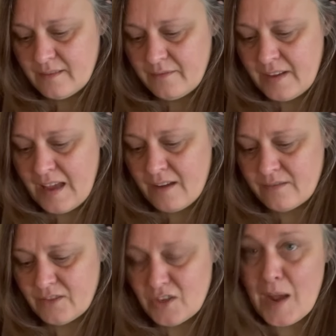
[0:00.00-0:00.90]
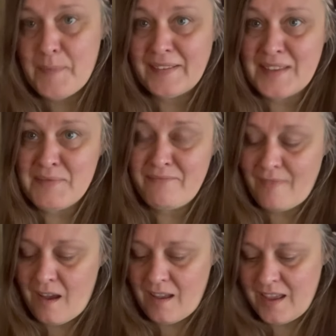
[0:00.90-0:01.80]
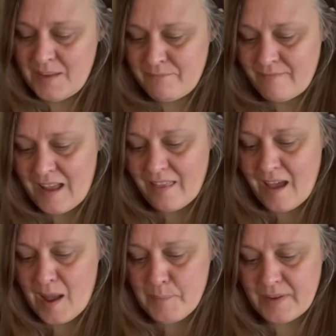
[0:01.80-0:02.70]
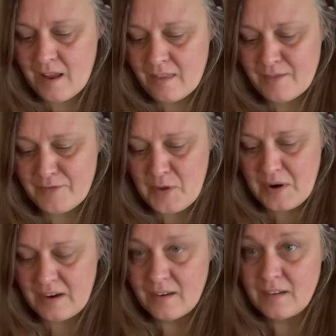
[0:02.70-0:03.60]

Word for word: without dropping them in my lap and on the floor.